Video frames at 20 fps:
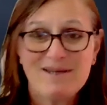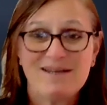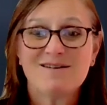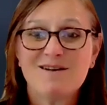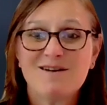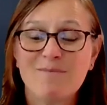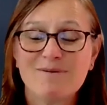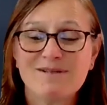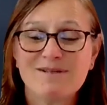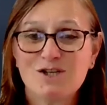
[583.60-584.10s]
be
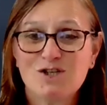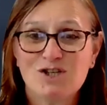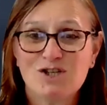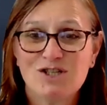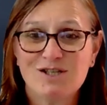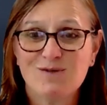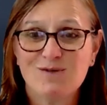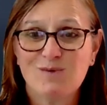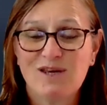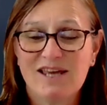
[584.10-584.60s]
in
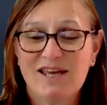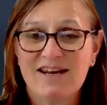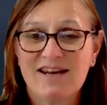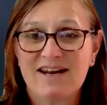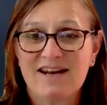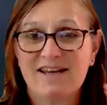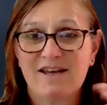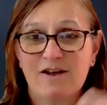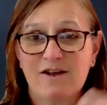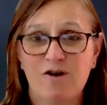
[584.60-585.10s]
competition this
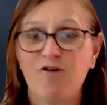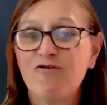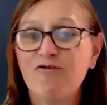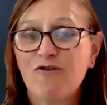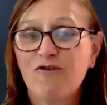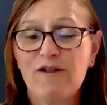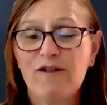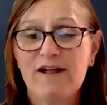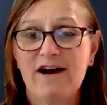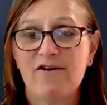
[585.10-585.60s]
weekend and I can
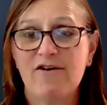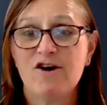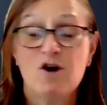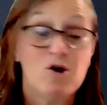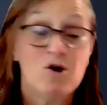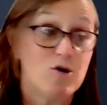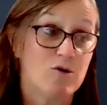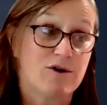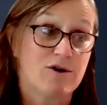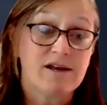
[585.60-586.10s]
go full out,
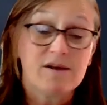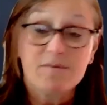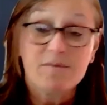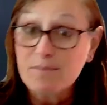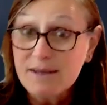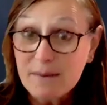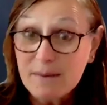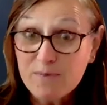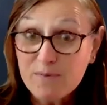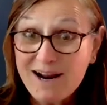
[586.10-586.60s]
or I
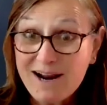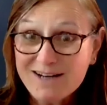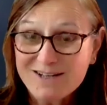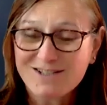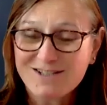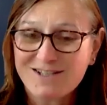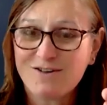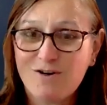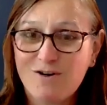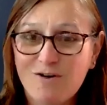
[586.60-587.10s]
can be at
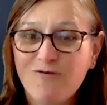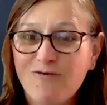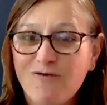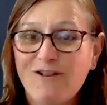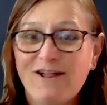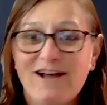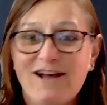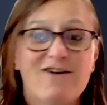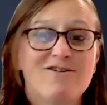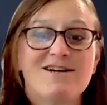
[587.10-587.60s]
practice and go
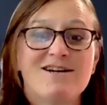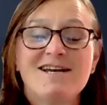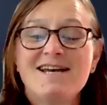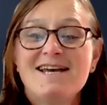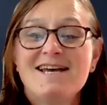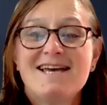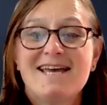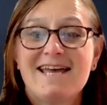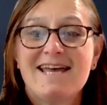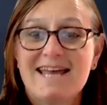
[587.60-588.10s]
full out.
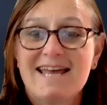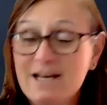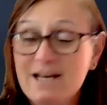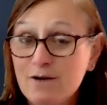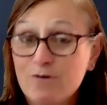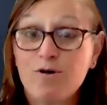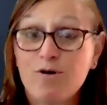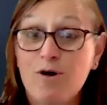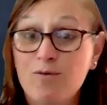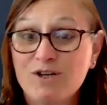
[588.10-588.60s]

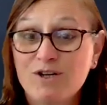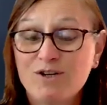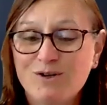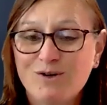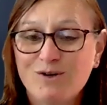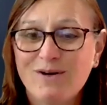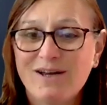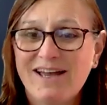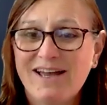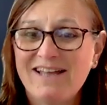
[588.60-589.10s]
And you go and
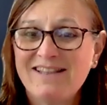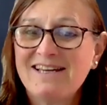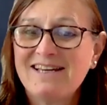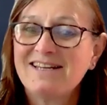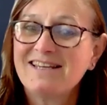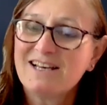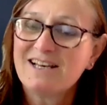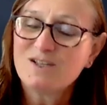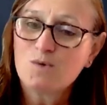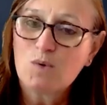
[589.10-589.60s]
you do it. And
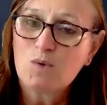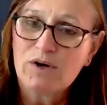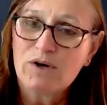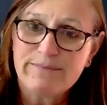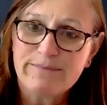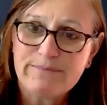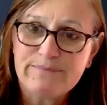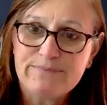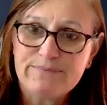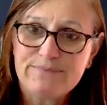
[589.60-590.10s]
then guess
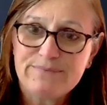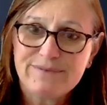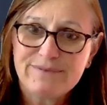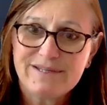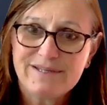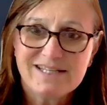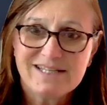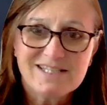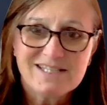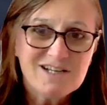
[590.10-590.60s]
what?
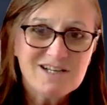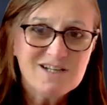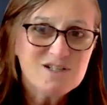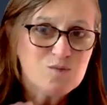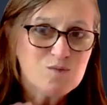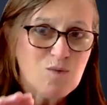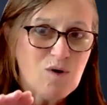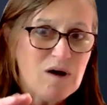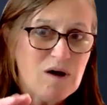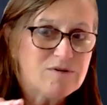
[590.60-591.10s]
It
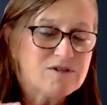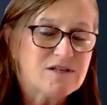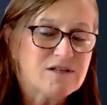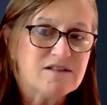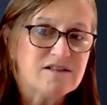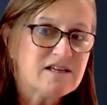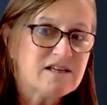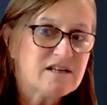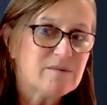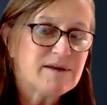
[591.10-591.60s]
just
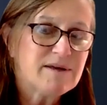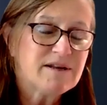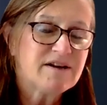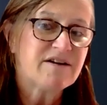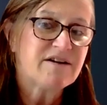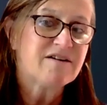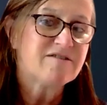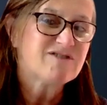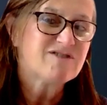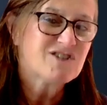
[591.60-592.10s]
wobbles a little
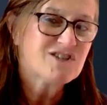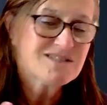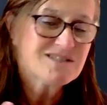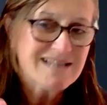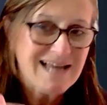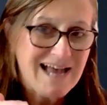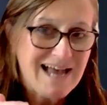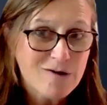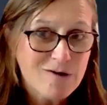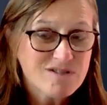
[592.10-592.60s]
bit enough,
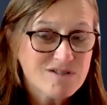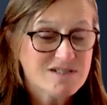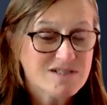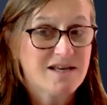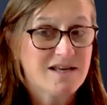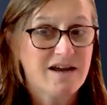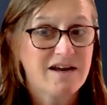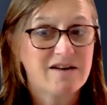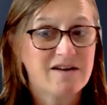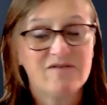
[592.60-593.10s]
just
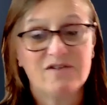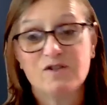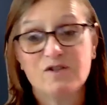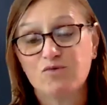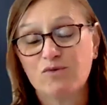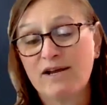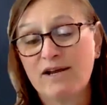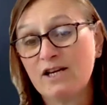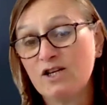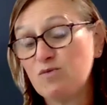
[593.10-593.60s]
outside of
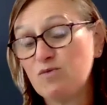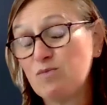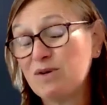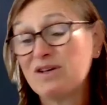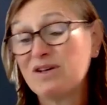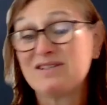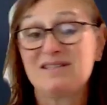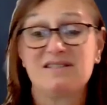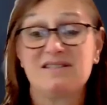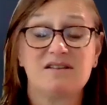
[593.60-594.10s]
its range
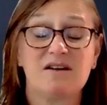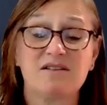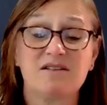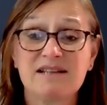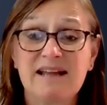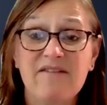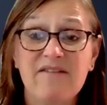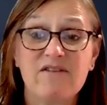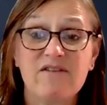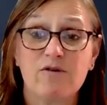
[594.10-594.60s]
because it
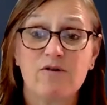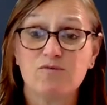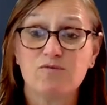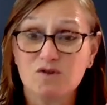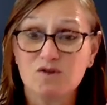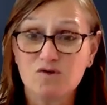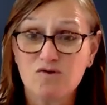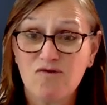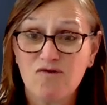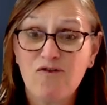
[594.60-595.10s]
doesn't have
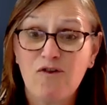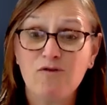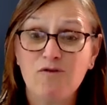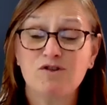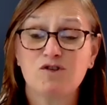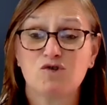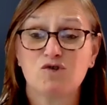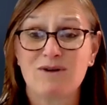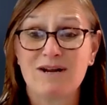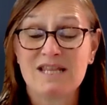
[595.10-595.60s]
that
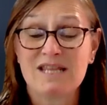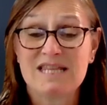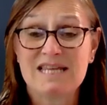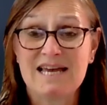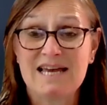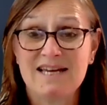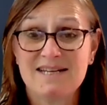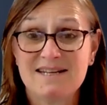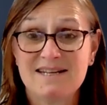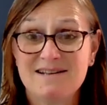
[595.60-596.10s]
full
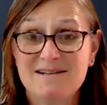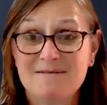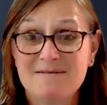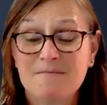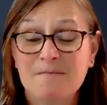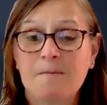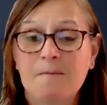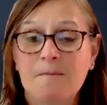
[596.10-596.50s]
strength yet.